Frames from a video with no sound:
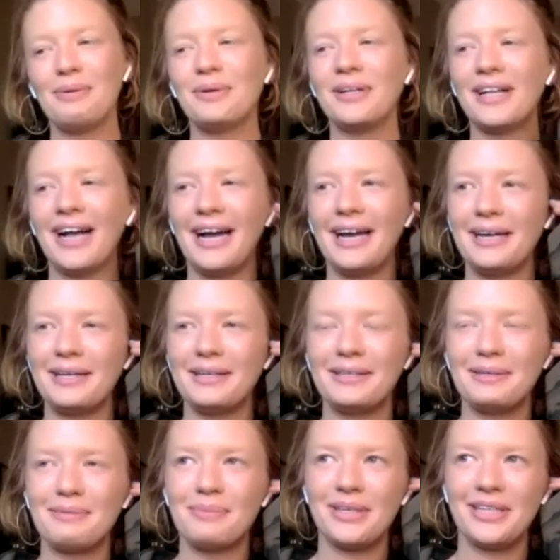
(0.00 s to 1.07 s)
well, I
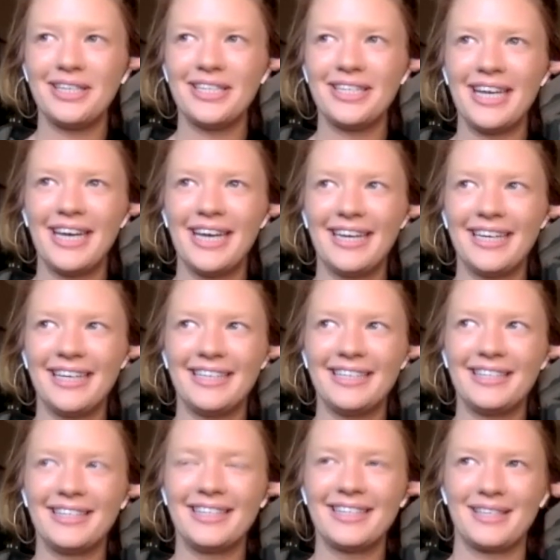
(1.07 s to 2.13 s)
appreciate
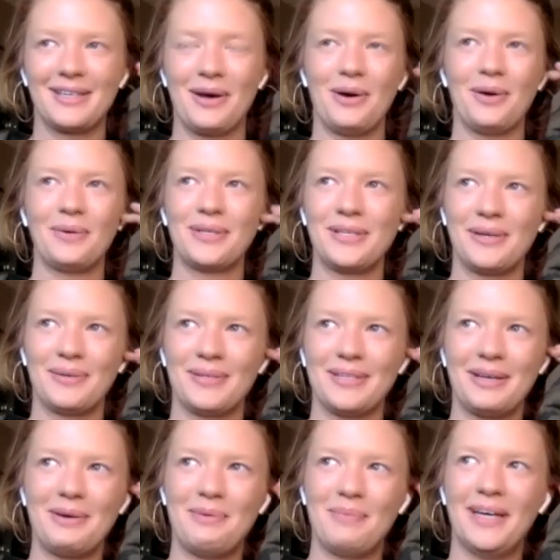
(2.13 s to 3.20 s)
it so, so,
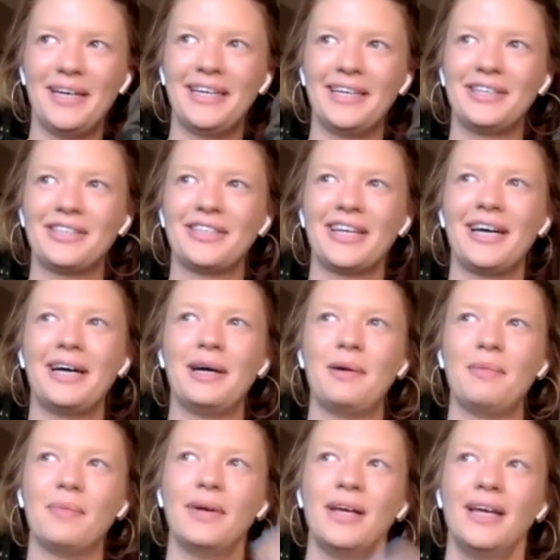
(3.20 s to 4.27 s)
so much.
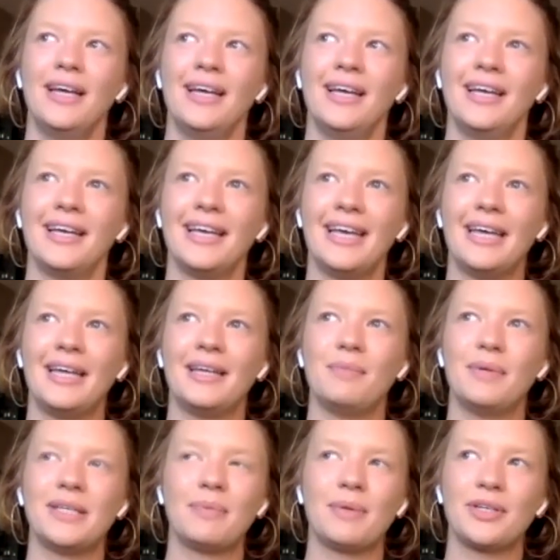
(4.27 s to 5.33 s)
And
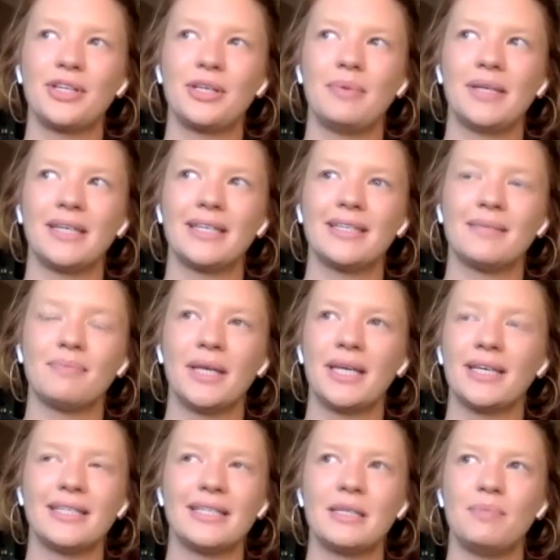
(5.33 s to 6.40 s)
especially
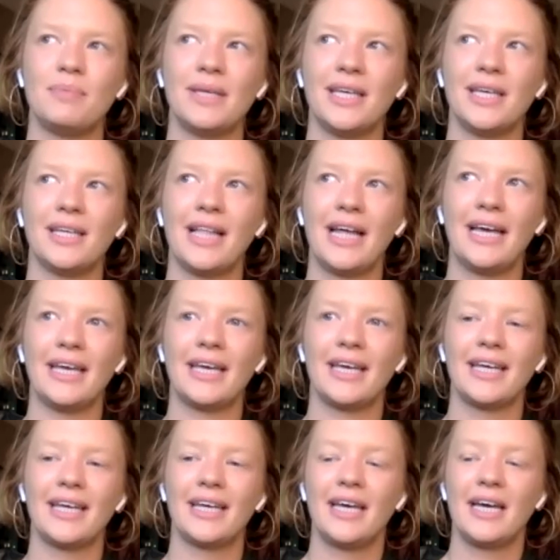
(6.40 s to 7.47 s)
because to me, like,
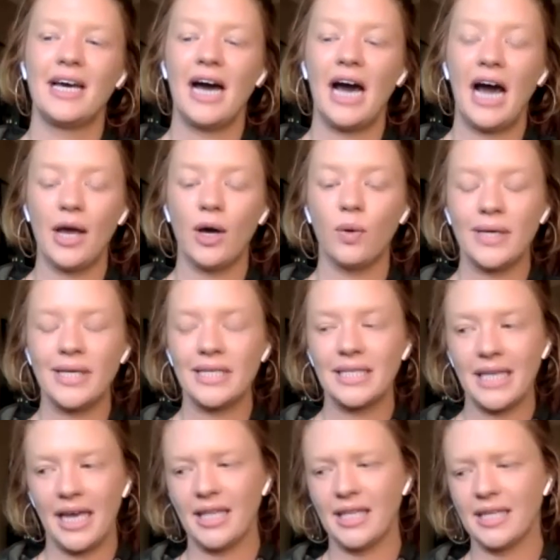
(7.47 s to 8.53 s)
I always
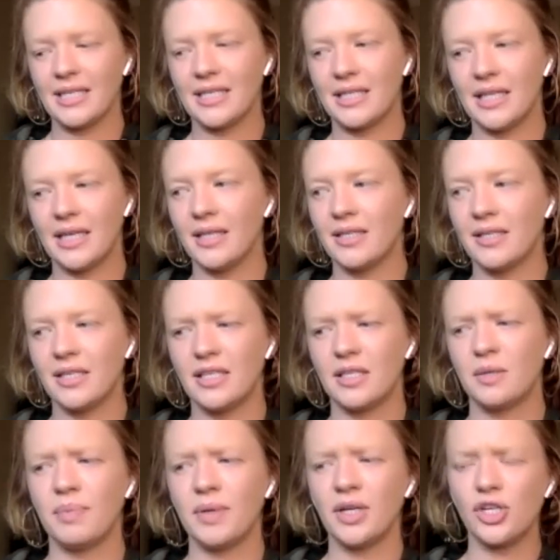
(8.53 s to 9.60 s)
say this, that
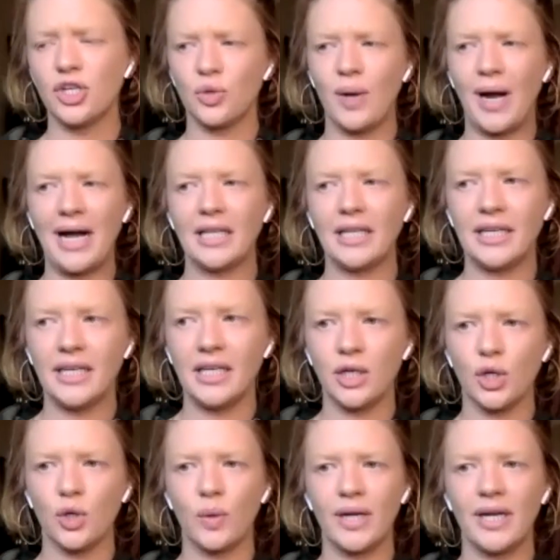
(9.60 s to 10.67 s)
spirituality
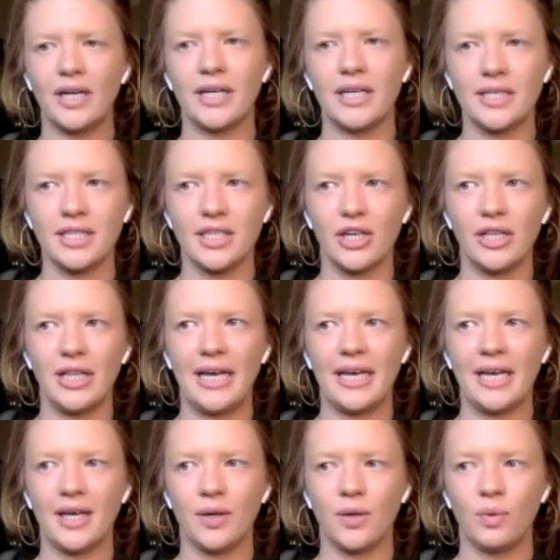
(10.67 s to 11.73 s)
and queerness are
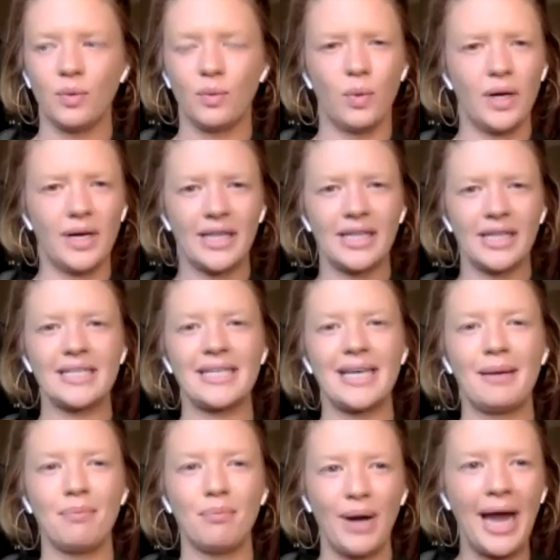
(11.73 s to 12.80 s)
like one in the
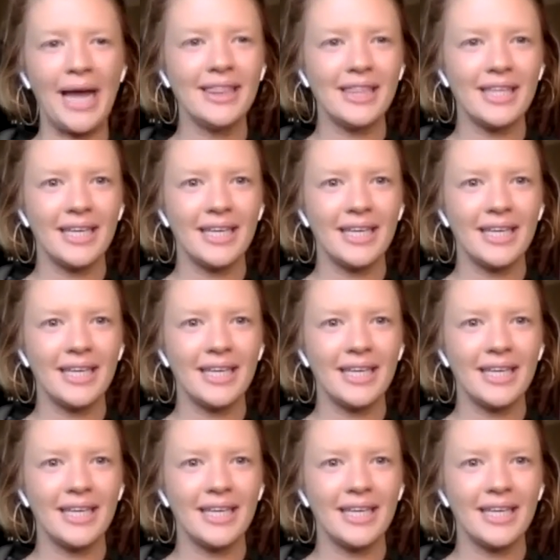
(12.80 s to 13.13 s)
same breath.